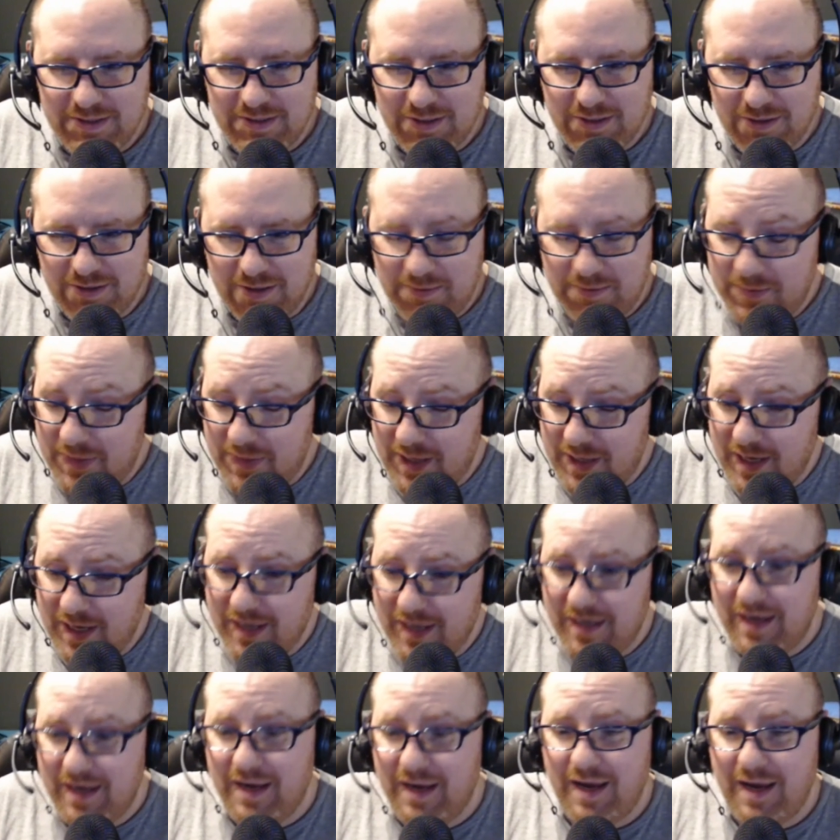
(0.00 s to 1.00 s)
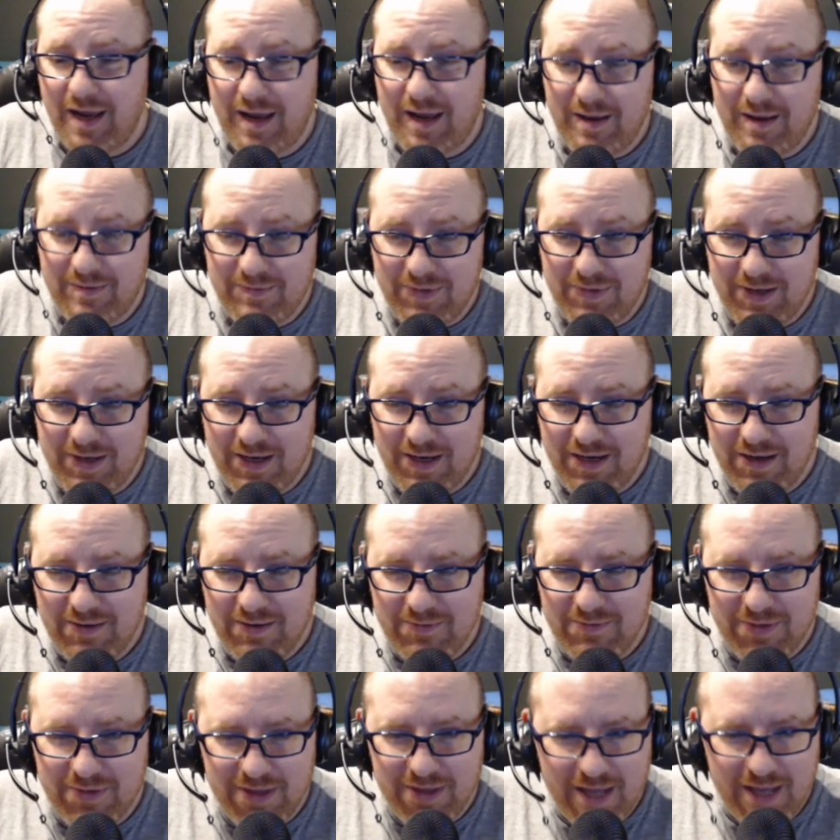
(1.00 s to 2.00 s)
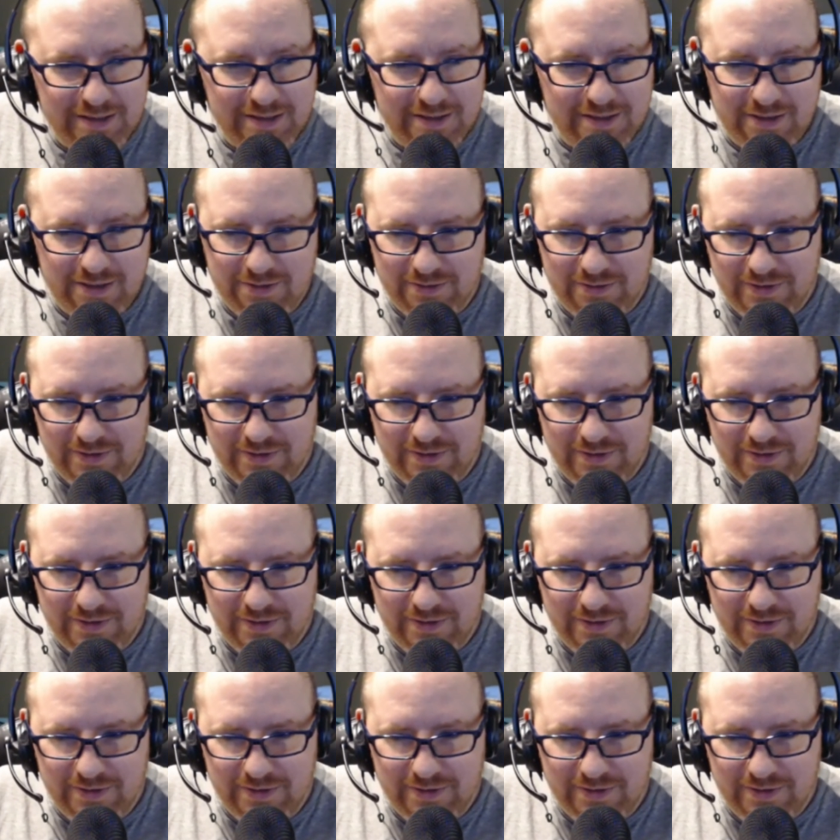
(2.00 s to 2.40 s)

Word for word: business card, but anyway. But any, but that's